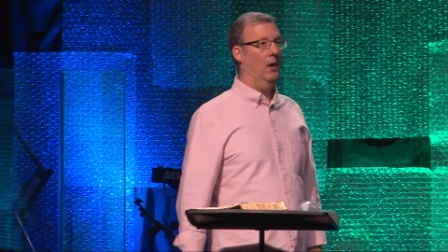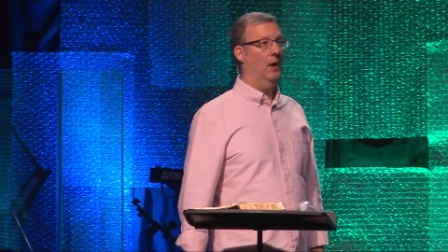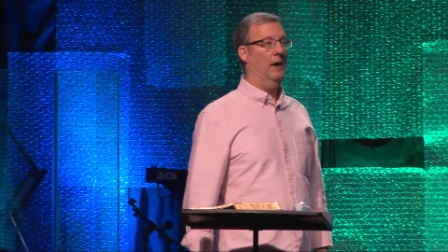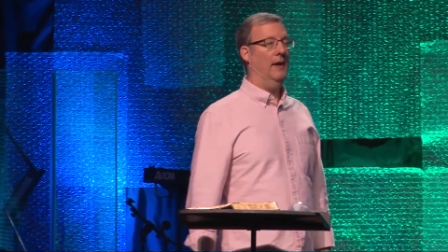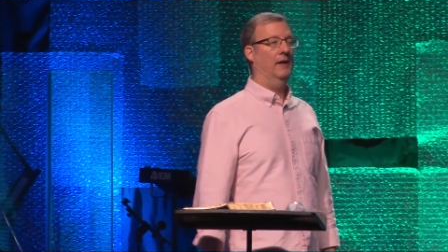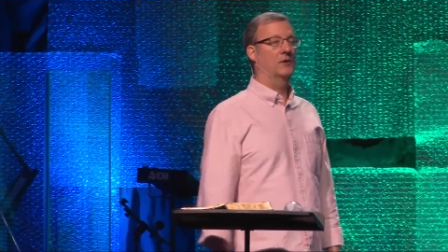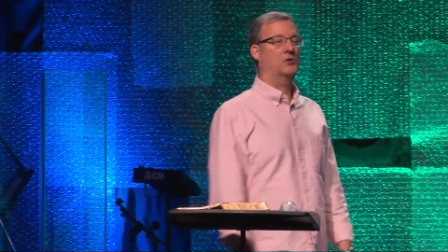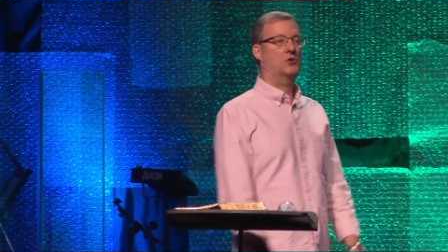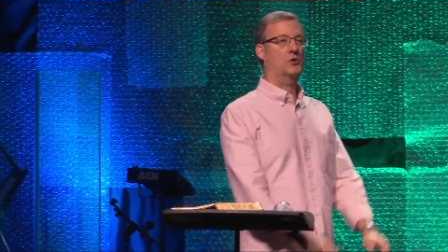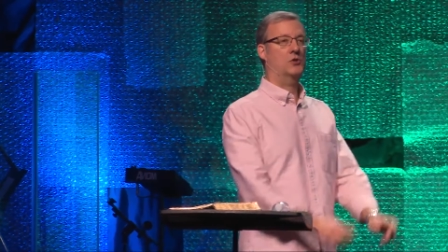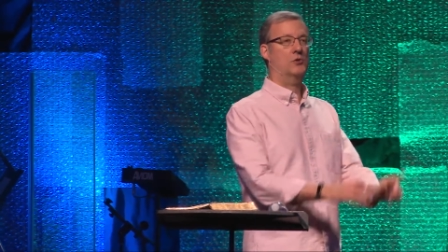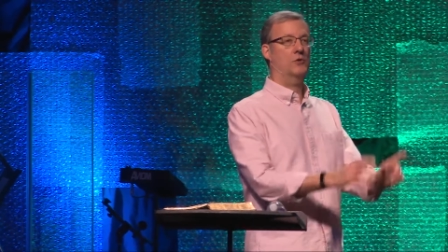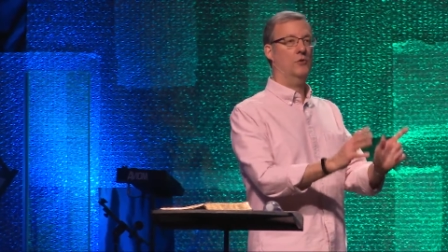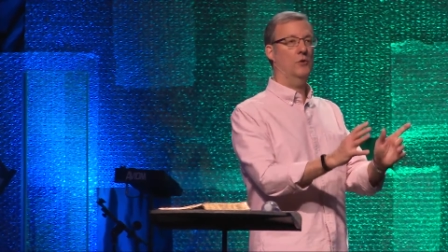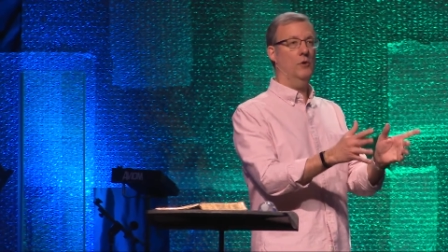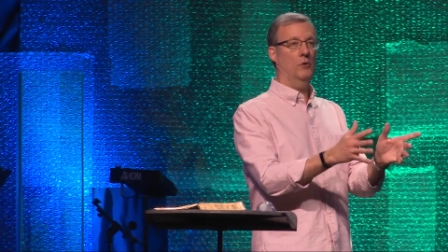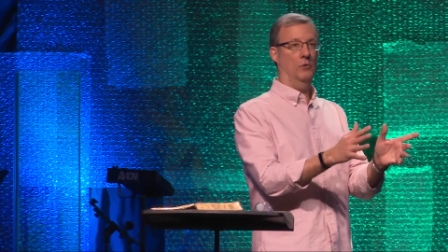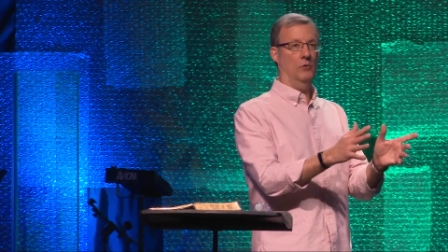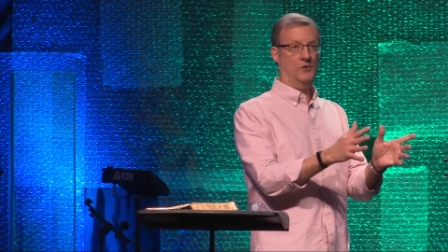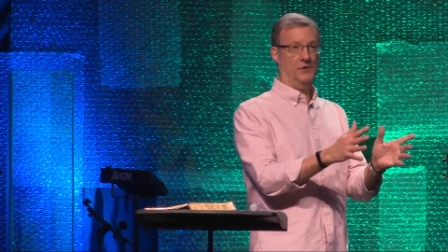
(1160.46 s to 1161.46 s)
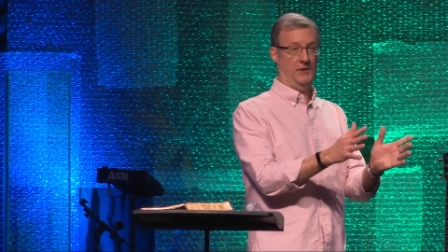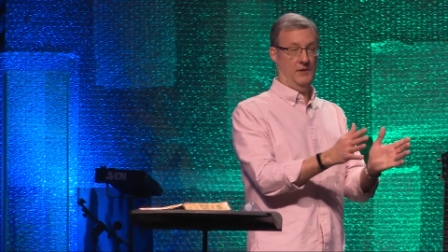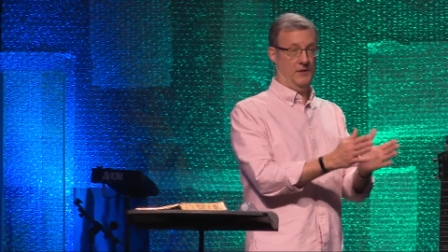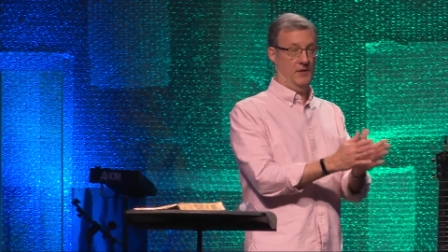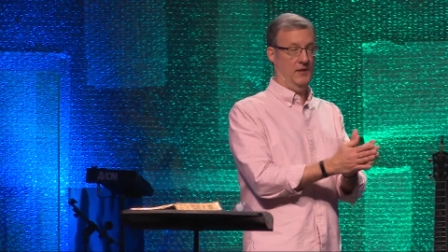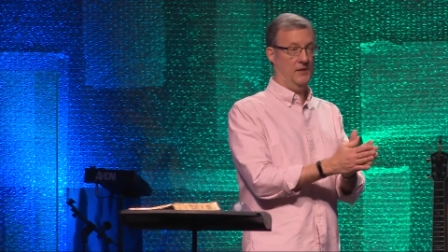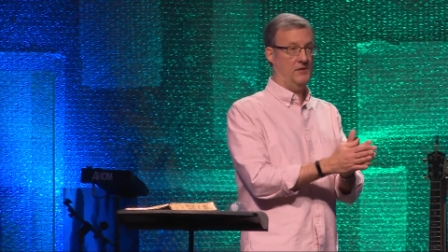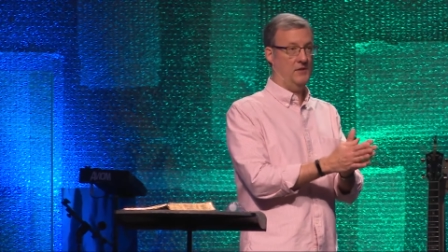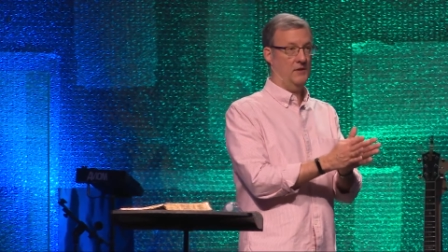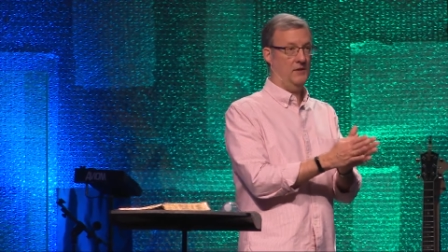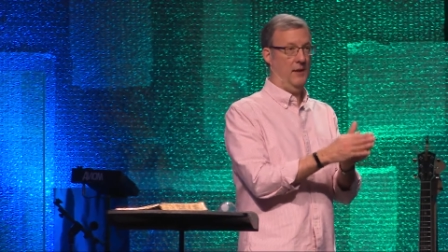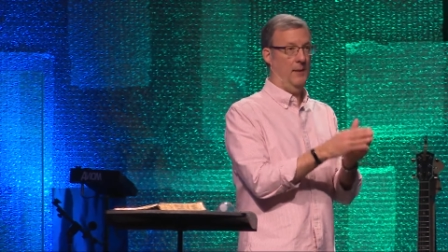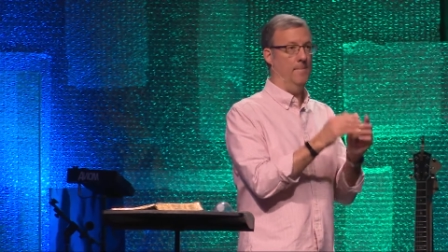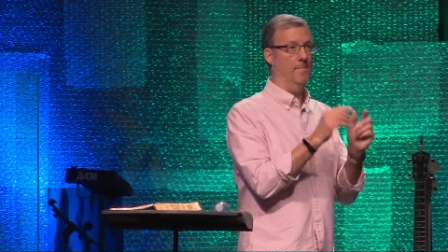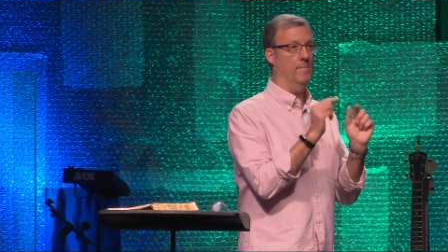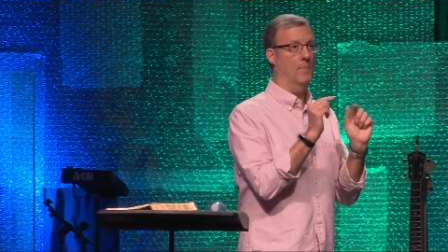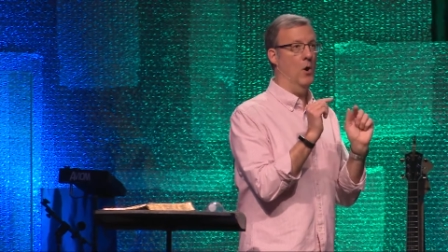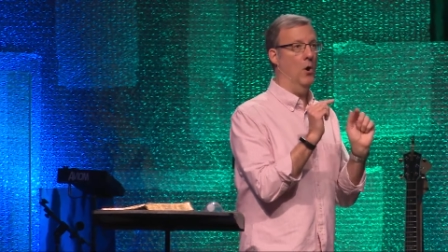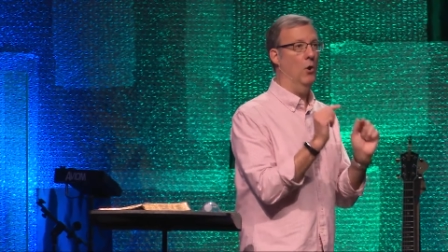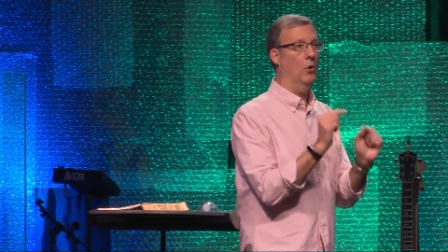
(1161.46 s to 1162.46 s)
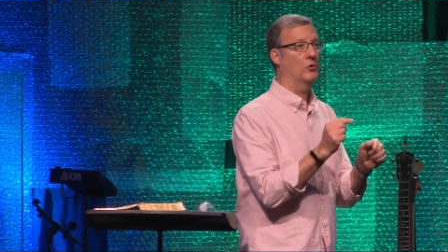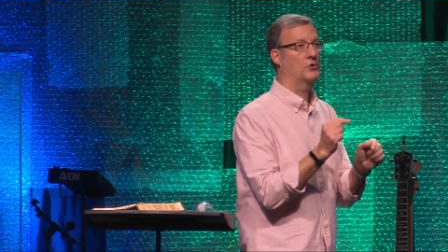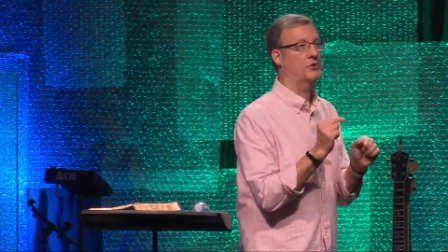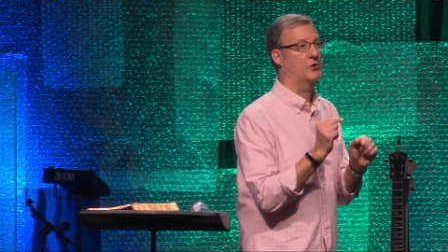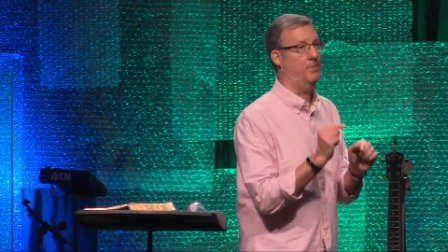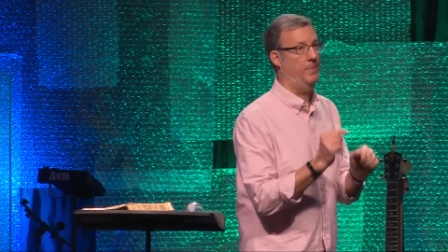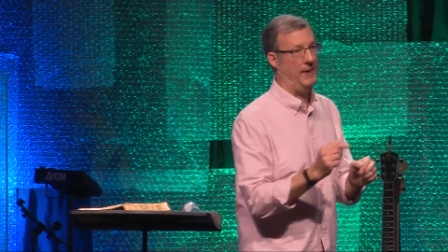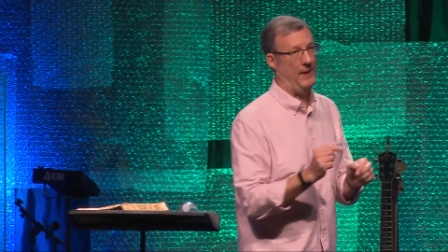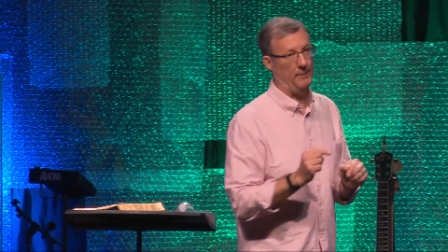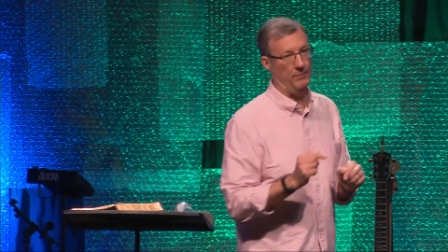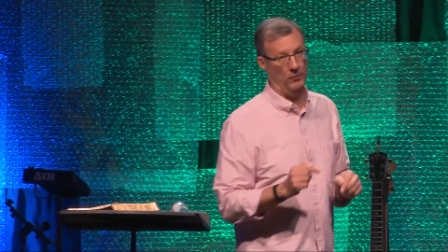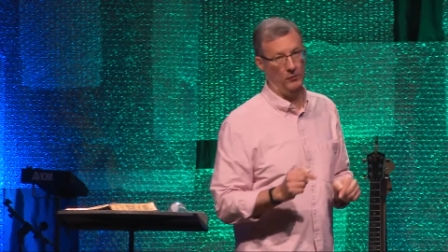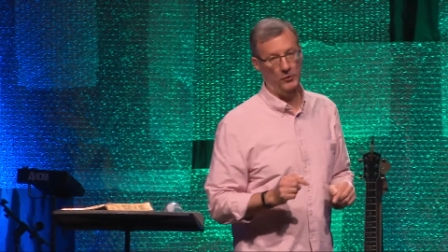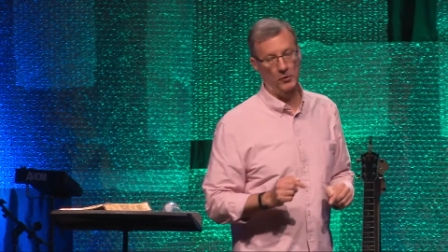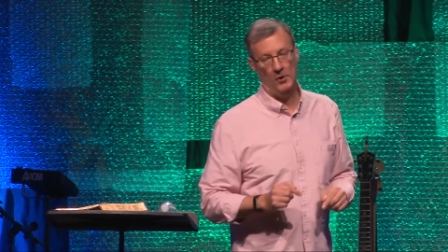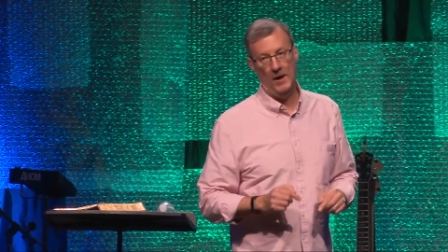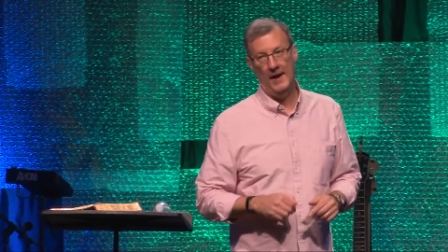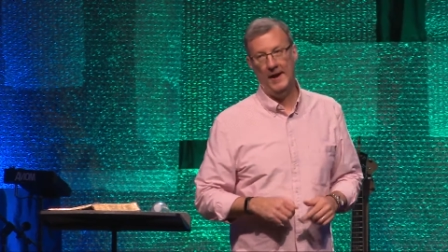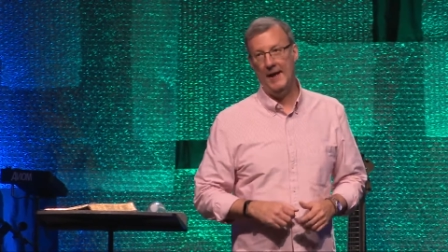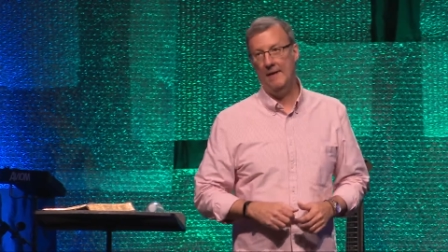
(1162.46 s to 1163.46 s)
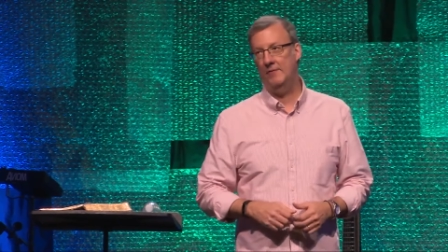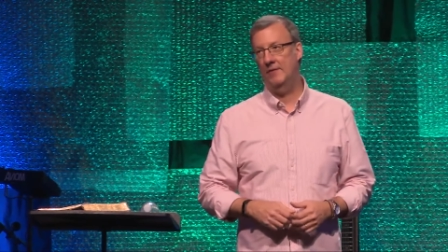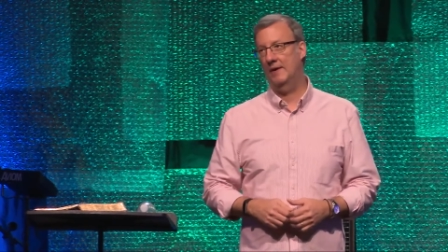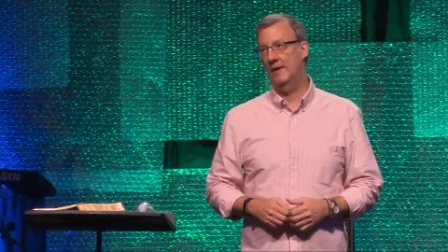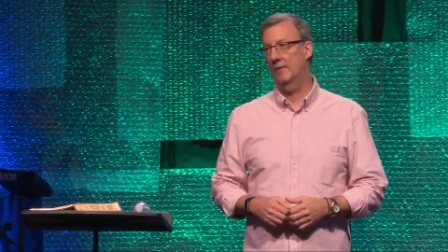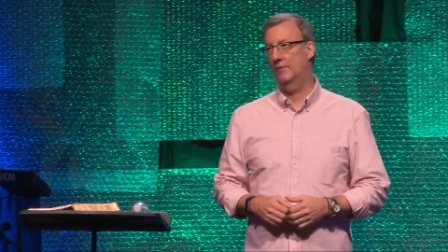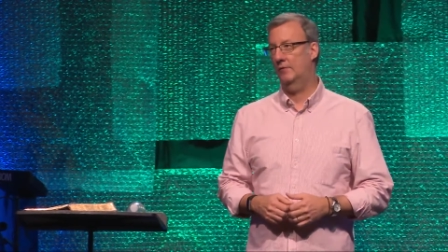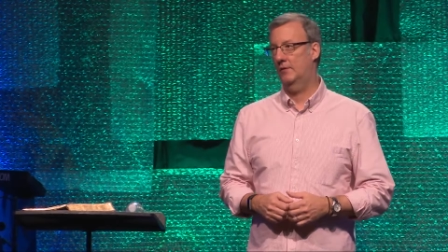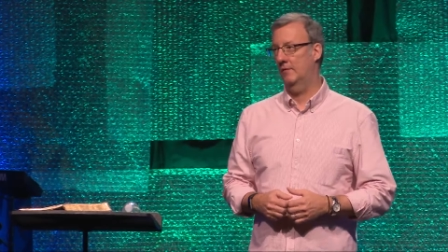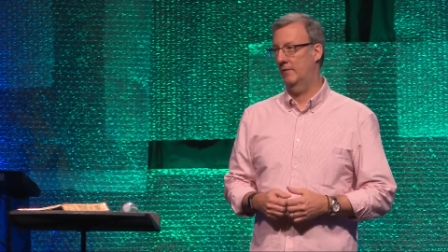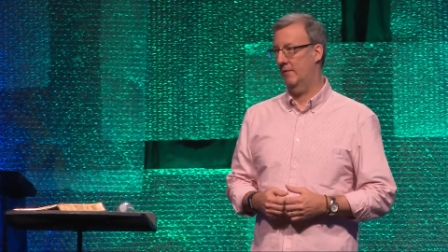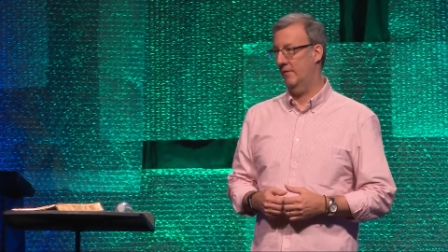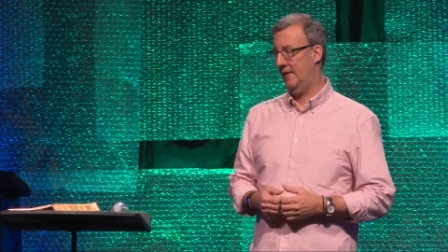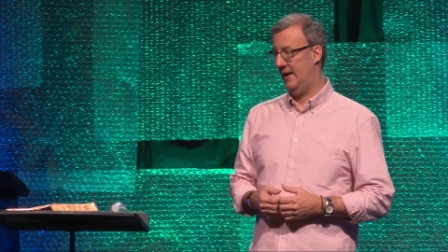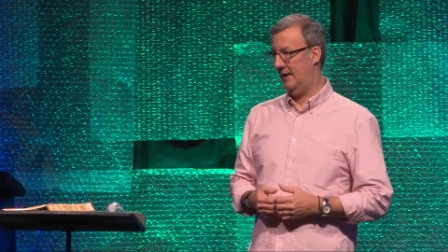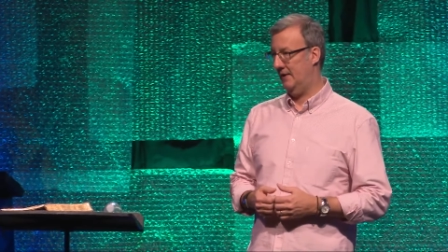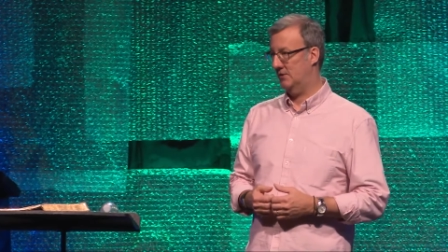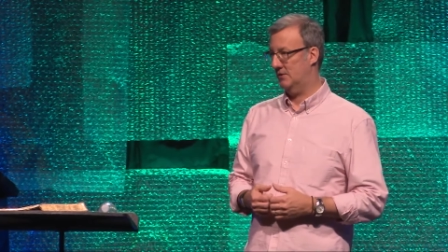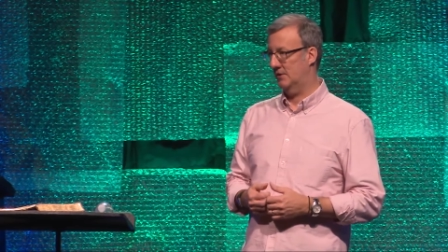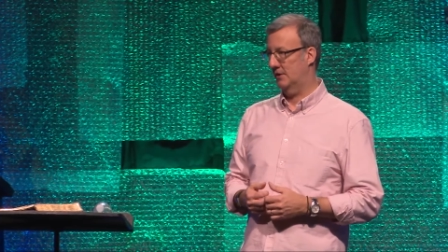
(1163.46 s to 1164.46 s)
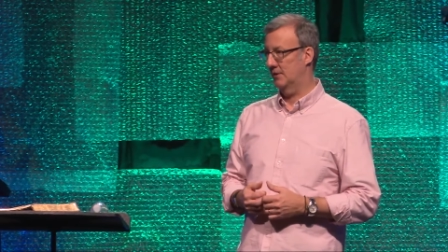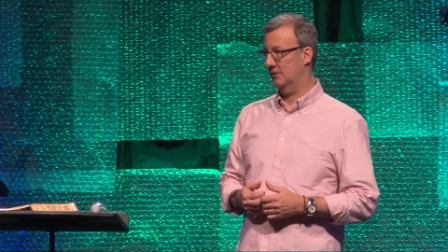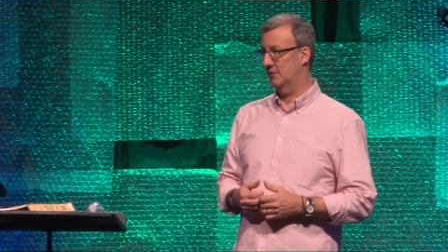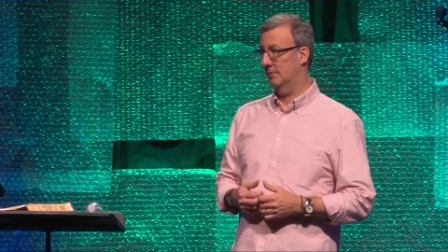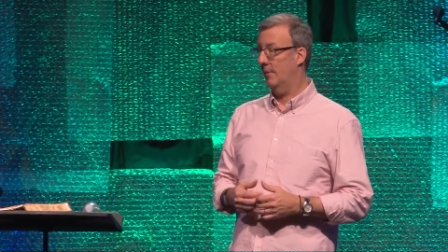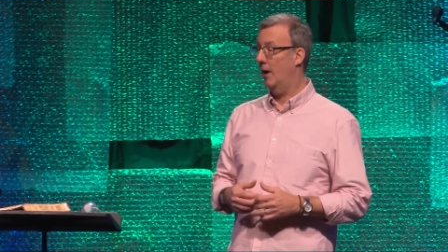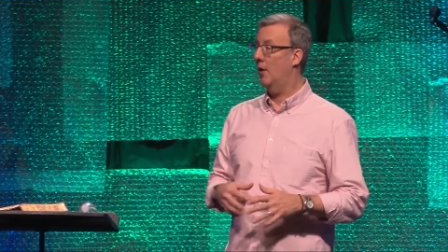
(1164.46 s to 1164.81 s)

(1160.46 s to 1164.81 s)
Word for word: It's true, statistically, most people do not have the gift of evangelism,